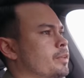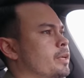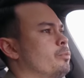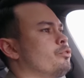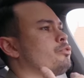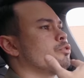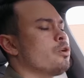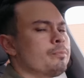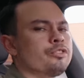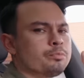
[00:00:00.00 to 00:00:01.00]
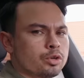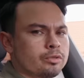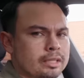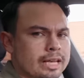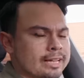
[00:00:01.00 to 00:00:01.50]
It was so much more
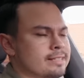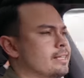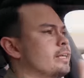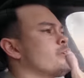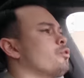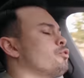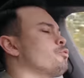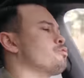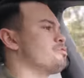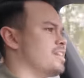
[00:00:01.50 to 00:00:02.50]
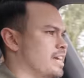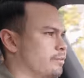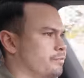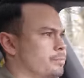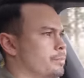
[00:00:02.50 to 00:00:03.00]
relaxing and also
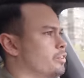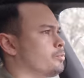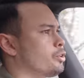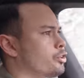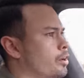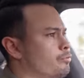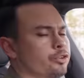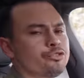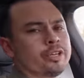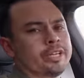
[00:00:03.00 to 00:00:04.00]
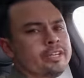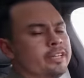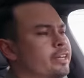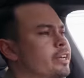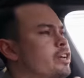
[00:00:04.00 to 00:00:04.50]
safe, because when you're not frustrated,
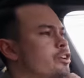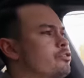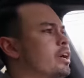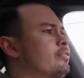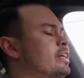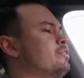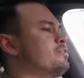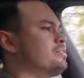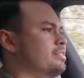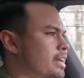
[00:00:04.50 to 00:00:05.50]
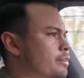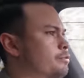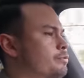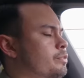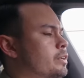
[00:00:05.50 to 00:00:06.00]
driving is safe.
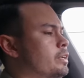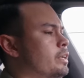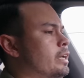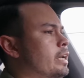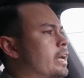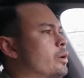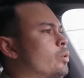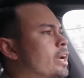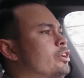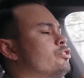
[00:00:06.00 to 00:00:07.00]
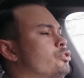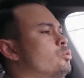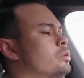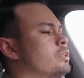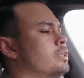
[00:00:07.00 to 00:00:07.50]
And what I
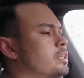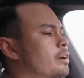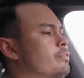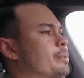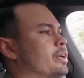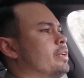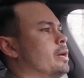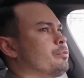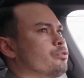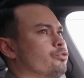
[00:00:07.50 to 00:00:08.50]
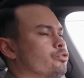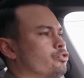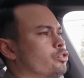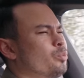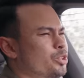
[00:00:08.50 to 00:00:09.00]
do love about adaptive cruise
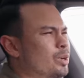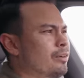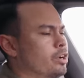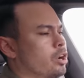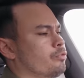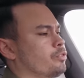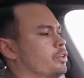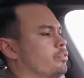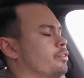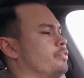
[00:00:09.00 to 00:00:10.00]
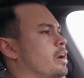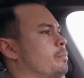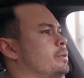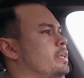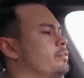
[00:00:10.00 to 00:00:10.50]
control, we do have a car in front of us
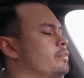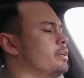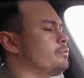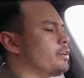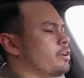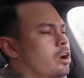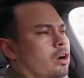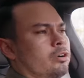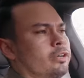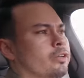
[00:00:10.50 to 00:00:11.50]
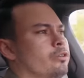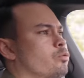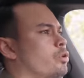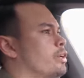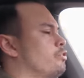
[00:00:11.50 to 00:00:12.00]
now, but even if the
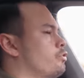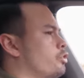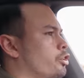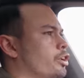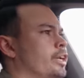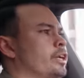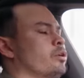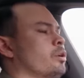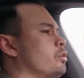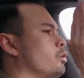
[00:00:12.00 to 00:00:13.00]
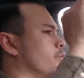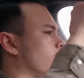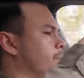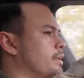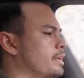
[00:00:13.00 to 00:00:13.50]
road gets turning or it goes
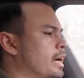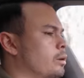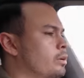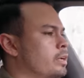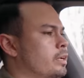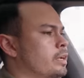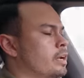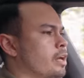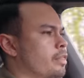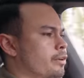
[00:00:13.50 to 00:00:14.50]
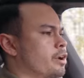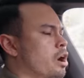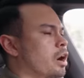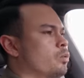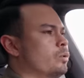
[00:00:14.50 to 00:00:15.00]
up and down, the
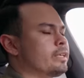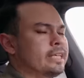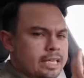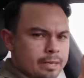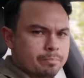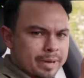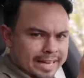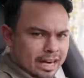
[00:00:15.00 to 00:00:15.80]
car will keep a